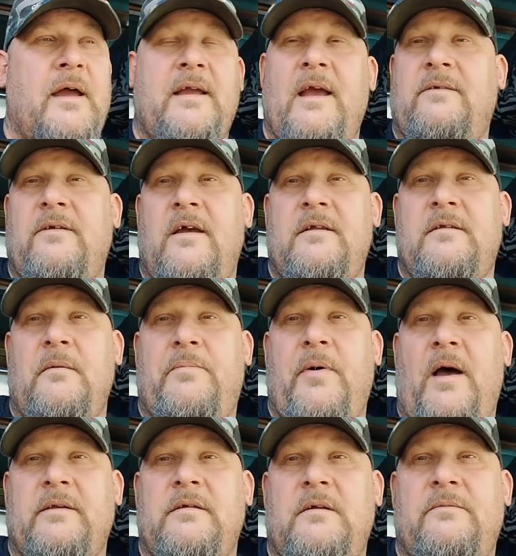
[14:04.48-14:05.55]
Like I said, the
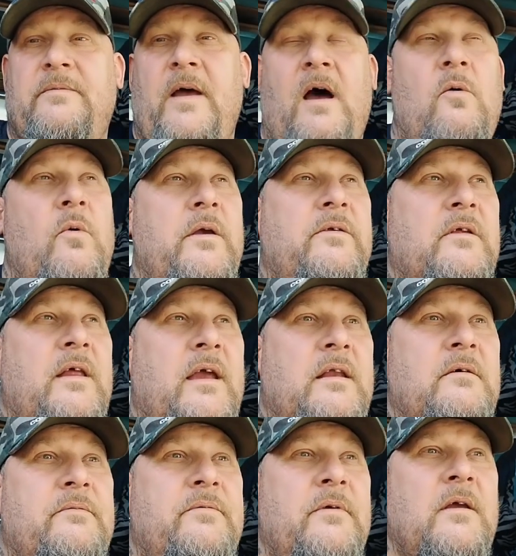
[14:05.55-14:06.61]
positive outweighs the
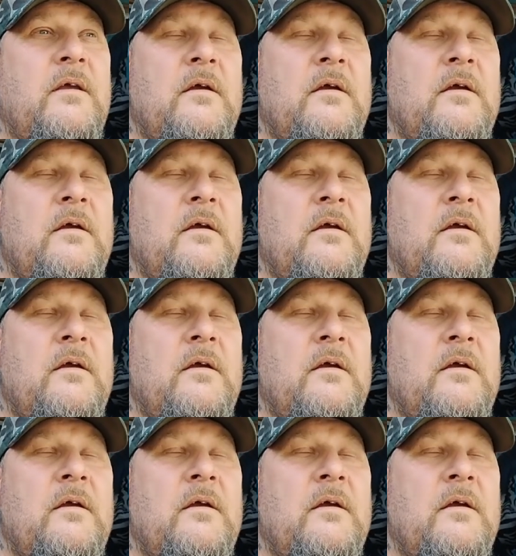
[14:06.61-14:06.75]
negative.